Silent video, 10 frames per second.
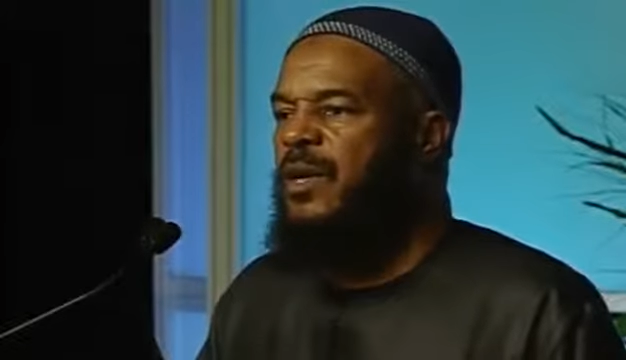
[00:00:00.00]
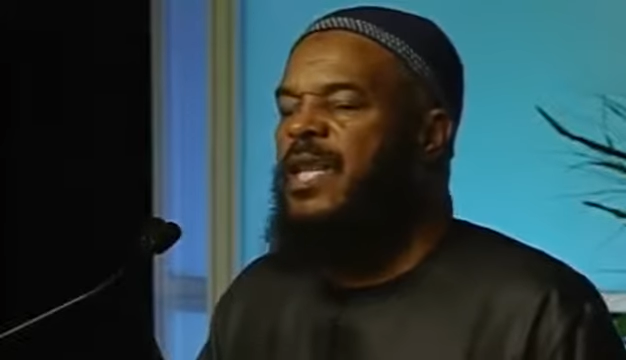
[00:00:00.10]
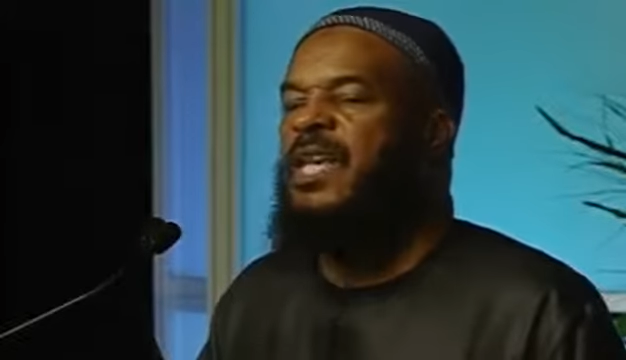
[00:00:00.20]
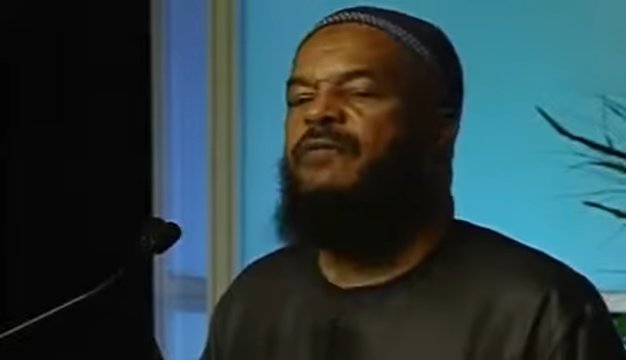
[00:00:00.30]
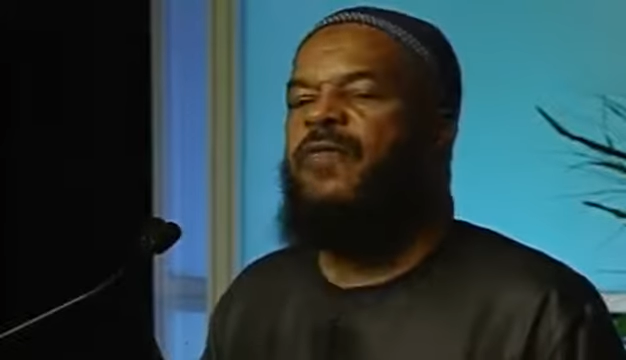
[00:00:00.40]

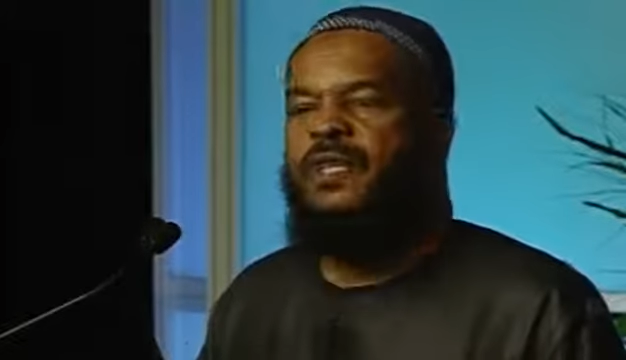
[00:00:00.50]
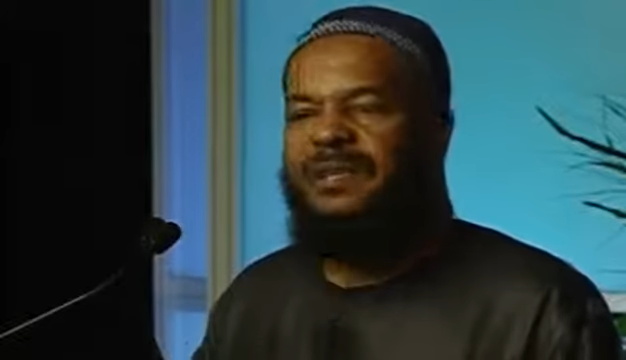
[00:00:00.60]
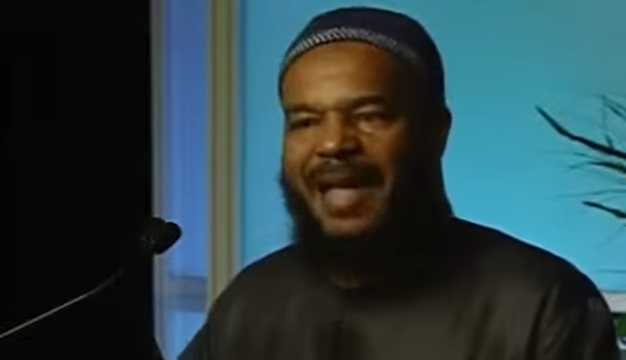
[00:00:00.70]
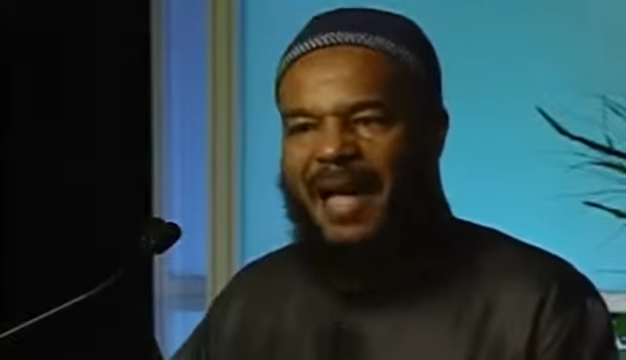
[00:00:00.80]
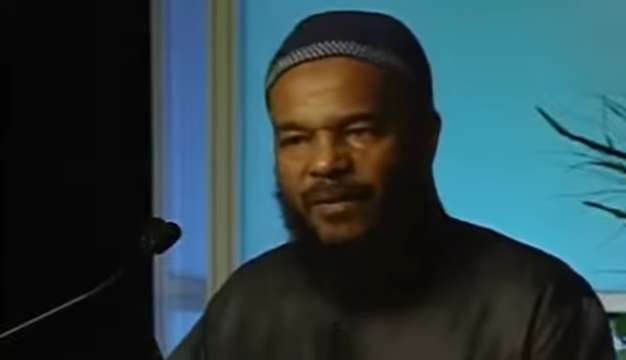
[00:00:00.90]
leave
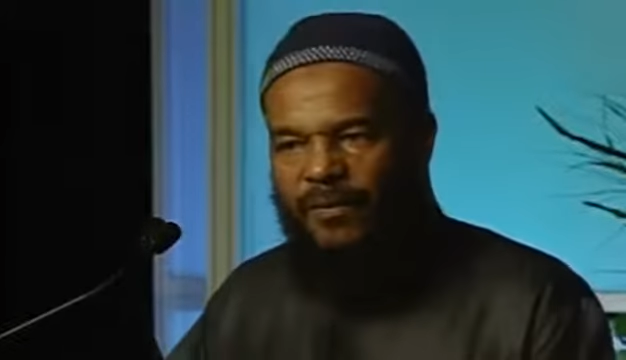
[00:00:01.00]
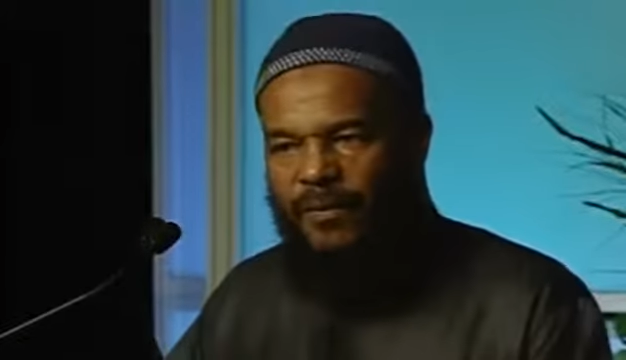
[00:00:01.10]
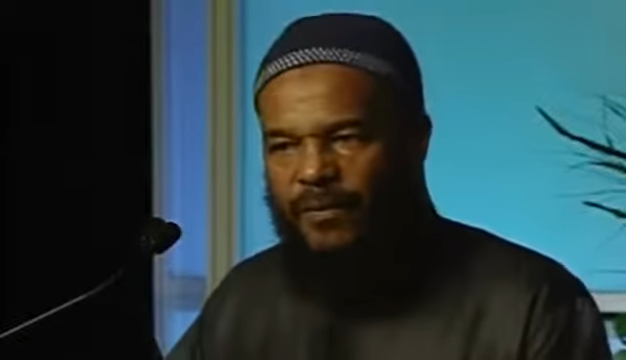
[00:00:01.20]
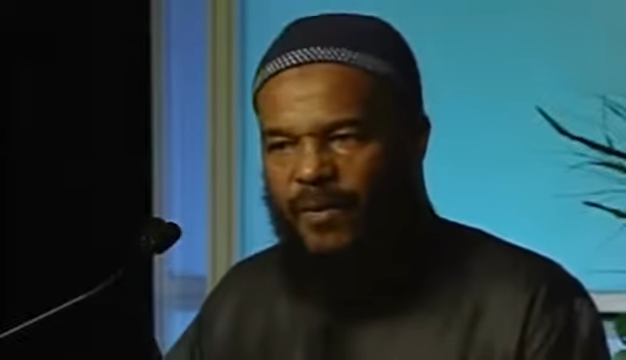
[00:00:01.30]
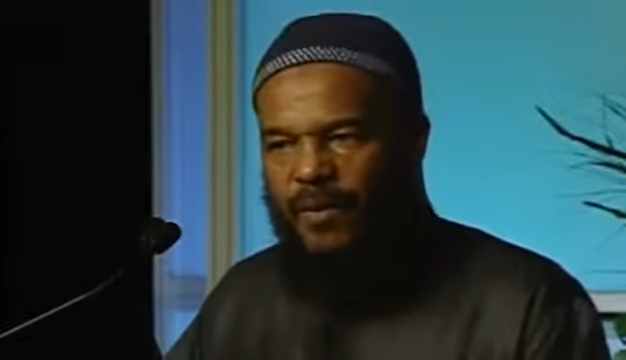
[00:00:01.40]
this
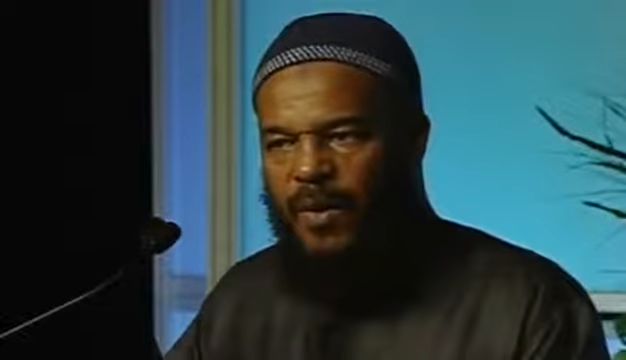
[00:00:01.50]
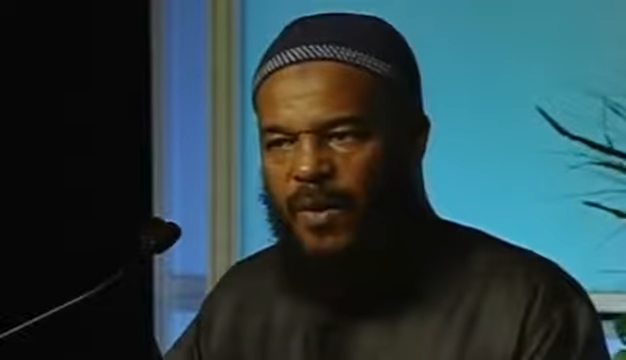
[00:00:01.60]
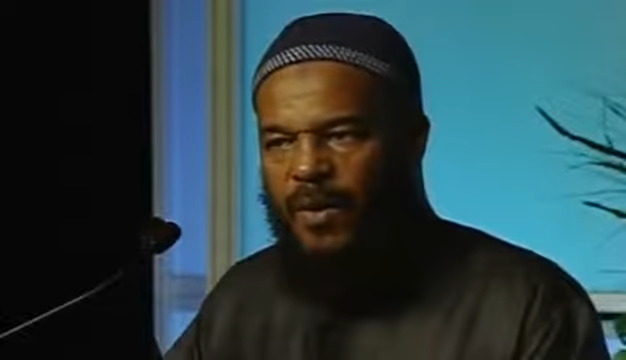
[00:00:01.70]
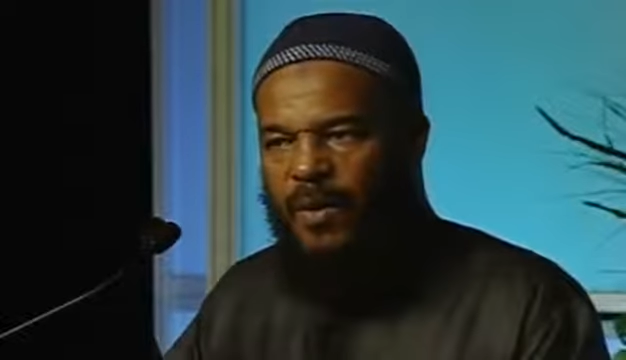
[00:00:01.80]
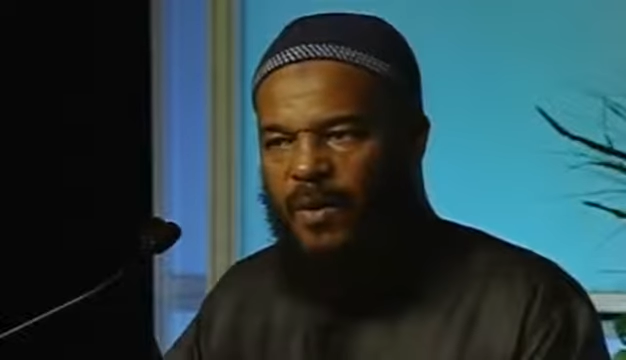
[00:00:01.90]
life
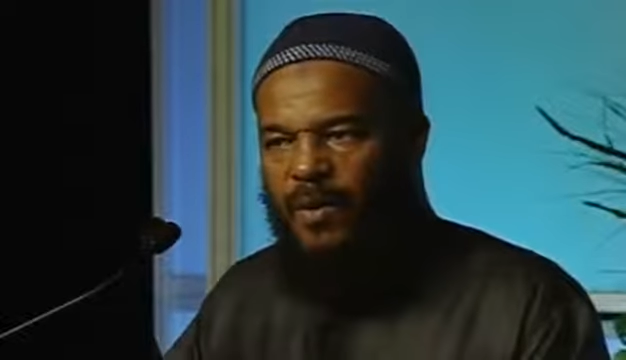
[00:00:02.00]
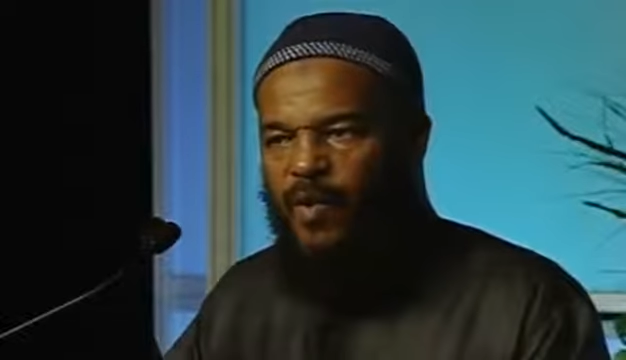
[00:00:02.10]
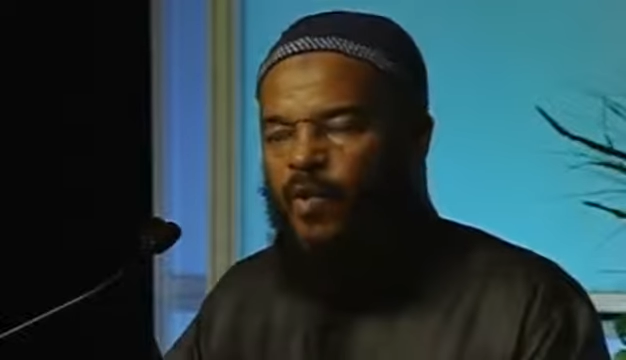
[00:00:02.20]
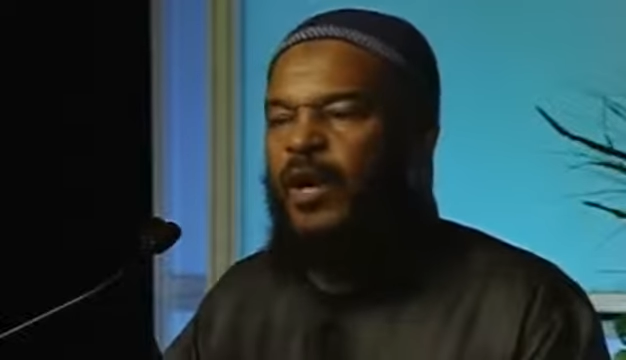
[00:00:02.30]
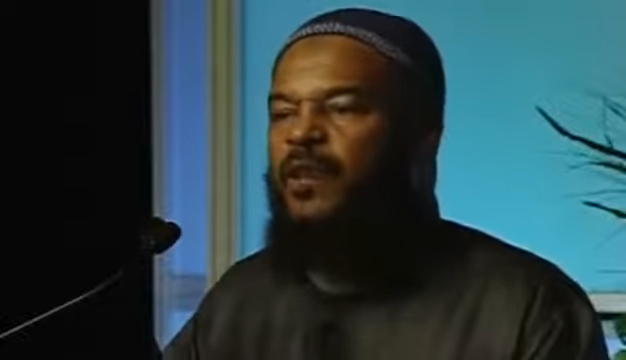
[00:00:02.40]
to